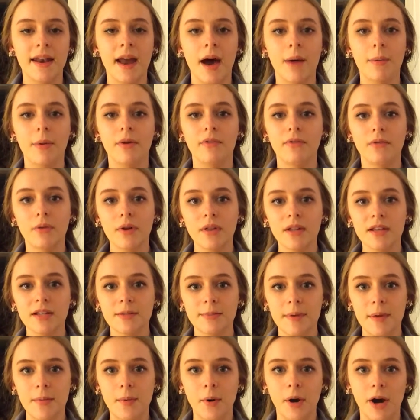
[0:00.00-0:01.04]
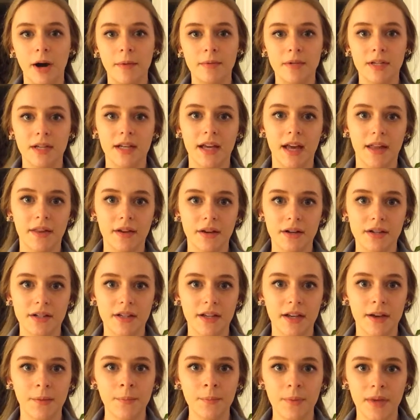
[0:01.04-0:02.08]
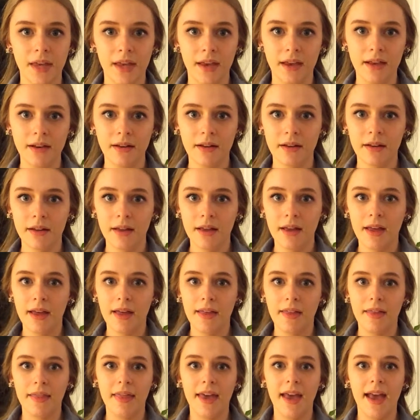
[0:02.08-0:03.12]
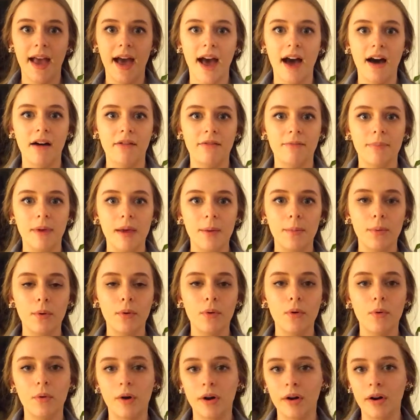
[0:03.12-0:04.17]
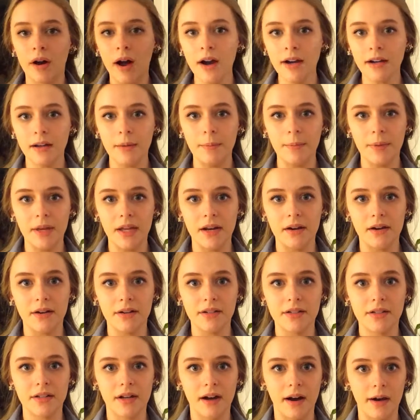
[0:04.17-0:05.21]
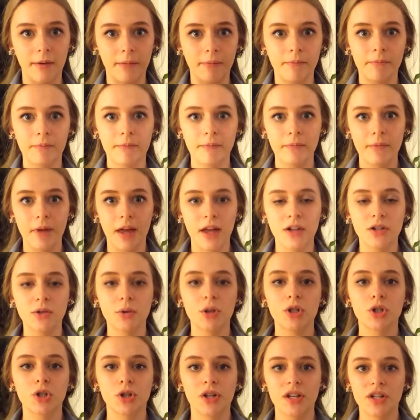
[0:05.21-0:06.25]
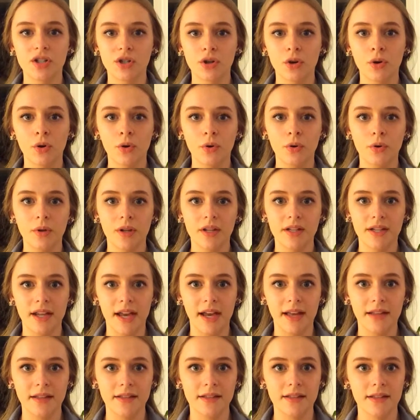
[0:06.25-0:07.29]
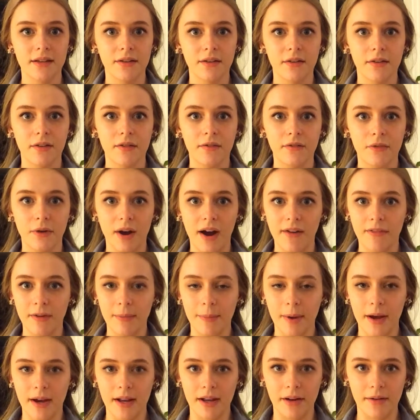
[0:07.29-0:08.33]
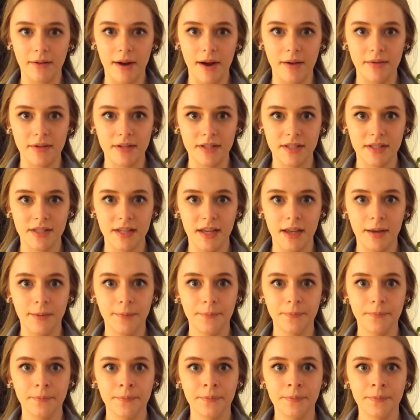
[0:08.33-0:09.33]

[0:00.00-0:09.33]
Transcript: Now, before these people come together to compete, they have people who are non-competers come and do a traditional hula dance for everybody around to see.